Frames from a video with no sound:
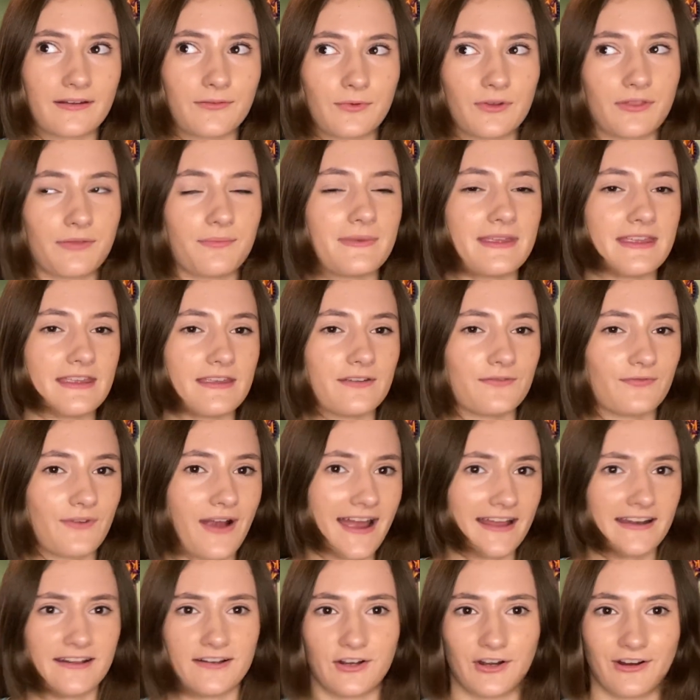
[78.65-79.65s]
with me
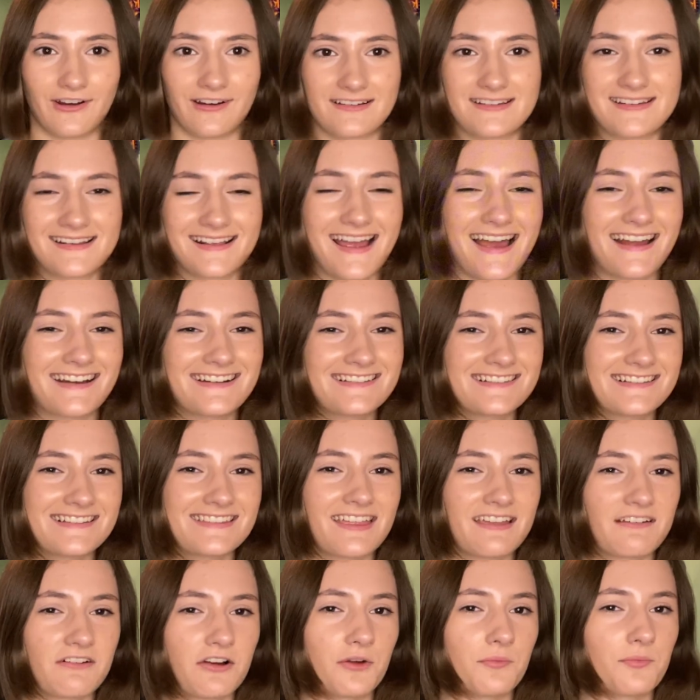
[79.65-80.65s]
riding her, to kind of see
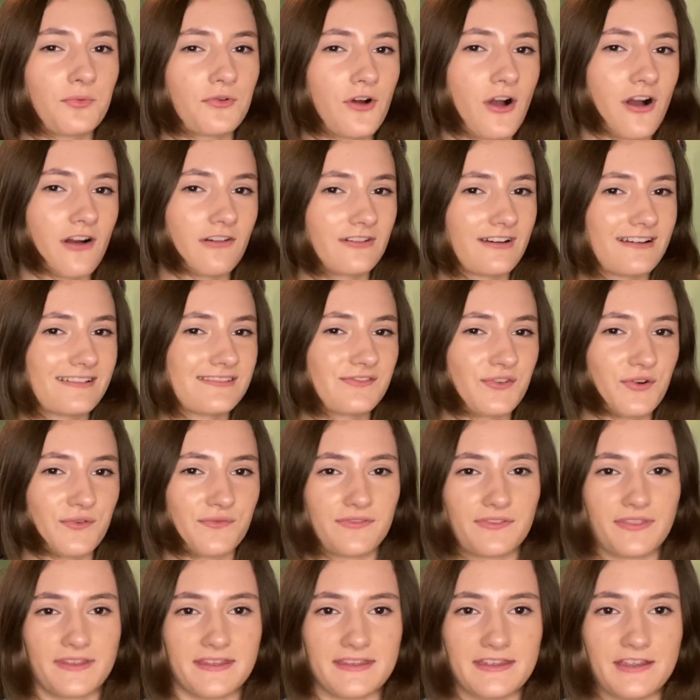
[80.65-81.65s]
like our progress
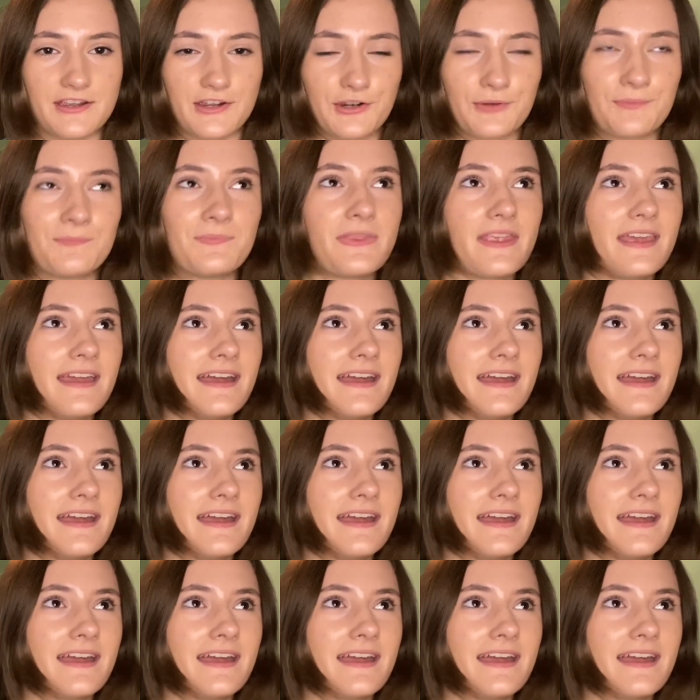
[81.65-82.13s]
over the year.